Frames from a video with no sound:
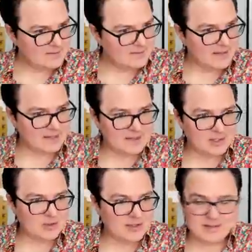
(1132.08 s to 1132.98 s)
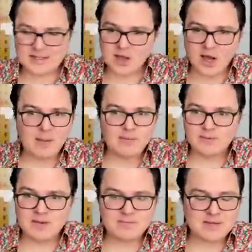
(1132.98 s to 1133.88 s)
like literally the top
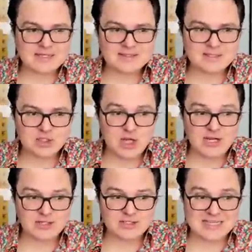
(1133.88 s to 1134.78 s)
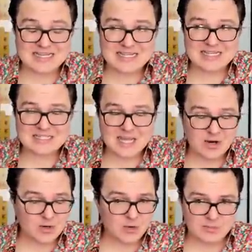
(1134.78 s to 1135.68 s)
three biggest exchanges in the
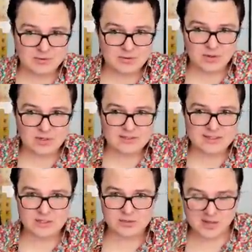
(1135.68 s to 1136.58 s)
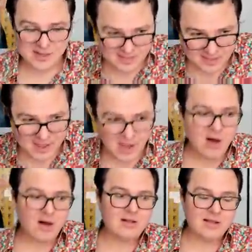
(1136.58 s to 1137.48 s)
entire cryptocurrency industry, they
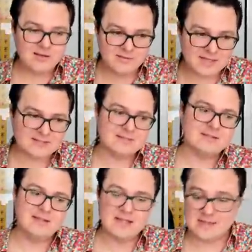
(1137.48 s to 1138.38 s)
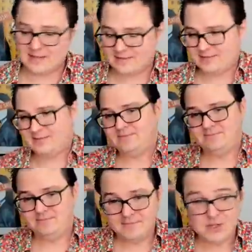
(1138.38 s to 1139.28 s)
all invested in this.
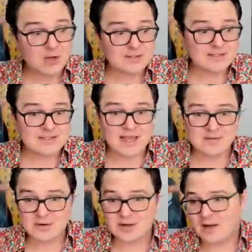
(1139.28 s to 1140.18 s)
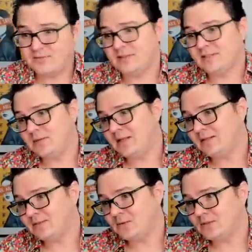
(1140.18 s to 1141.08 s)
You don't see that very often, as well
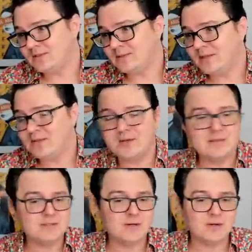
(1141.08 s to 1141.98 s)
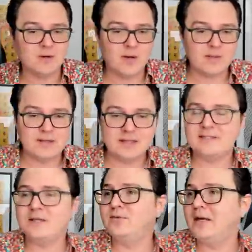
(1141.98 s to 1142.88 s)
as, of course, some of the other names here are quite big, like
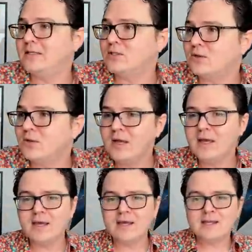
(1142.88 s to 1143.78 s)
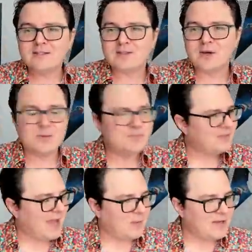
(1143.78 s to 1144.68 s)
DeFi Digital. So
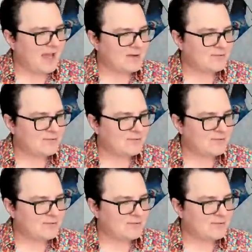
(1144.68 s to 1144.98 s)
I would not